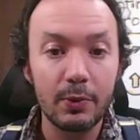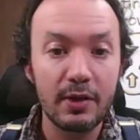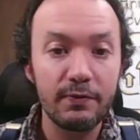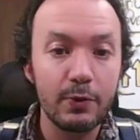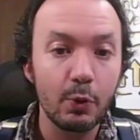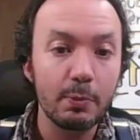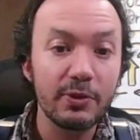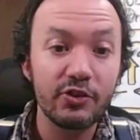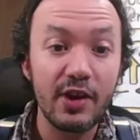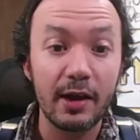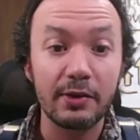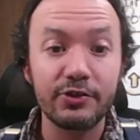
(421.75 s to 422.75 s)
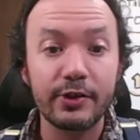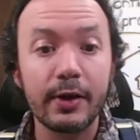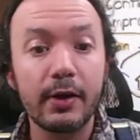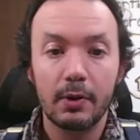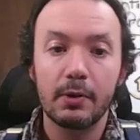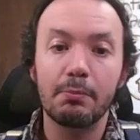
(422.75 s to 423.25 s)
We have fewer mistakes.
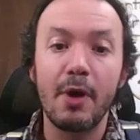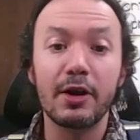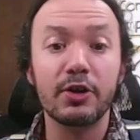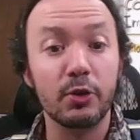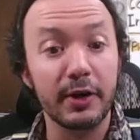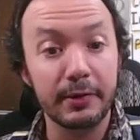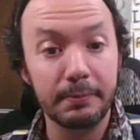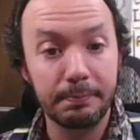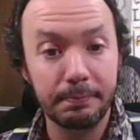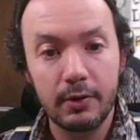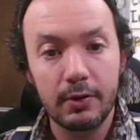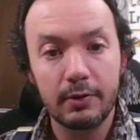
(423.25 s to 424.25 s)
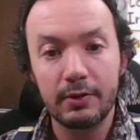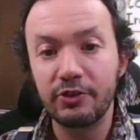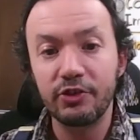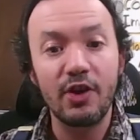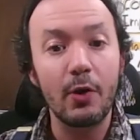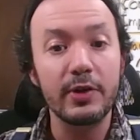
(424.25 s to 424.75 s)
Monitoring. This
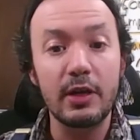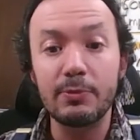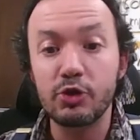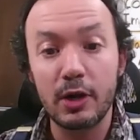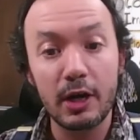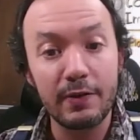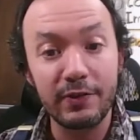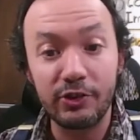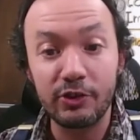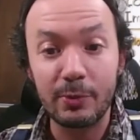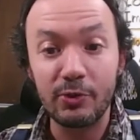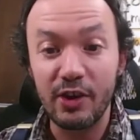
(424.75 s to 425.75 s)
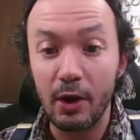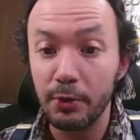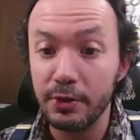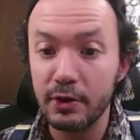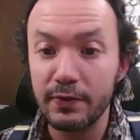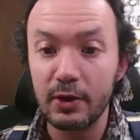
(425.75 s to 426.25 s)
is how we keep track of a system's
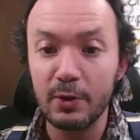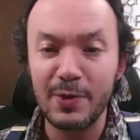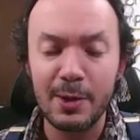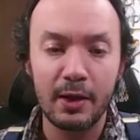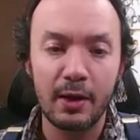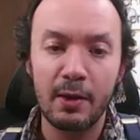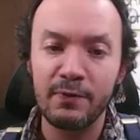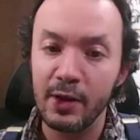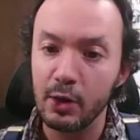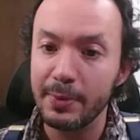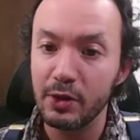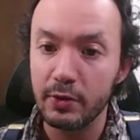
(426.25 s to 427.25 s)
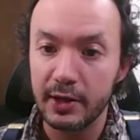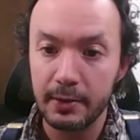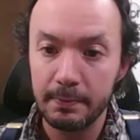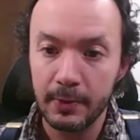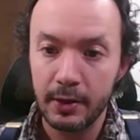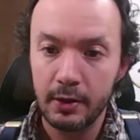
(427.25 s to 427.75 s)
health and availability.
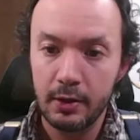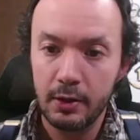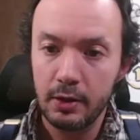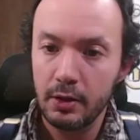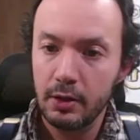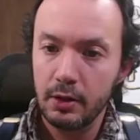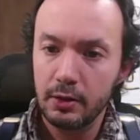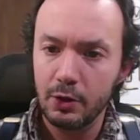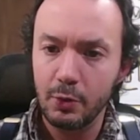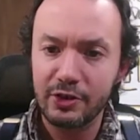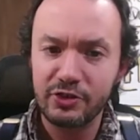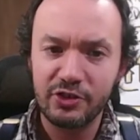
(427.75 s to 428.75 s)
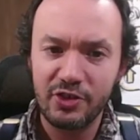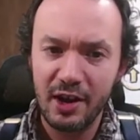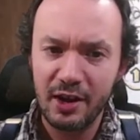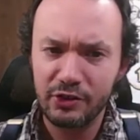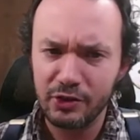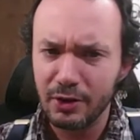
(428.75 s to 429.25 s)
The questions to
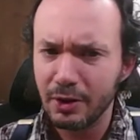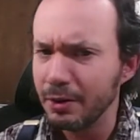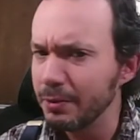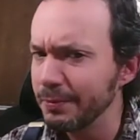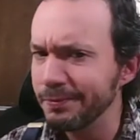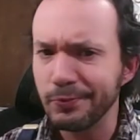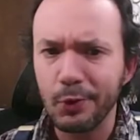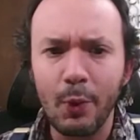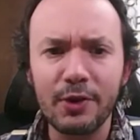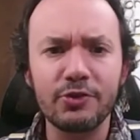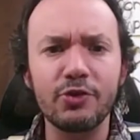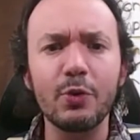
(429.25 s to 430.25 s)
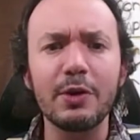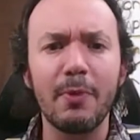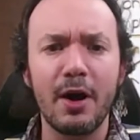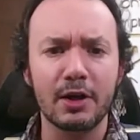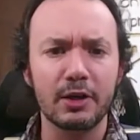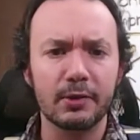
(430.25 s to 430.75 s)
ask are, what do we
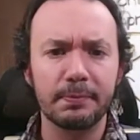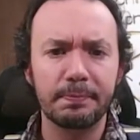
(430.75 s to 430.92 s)
monitor?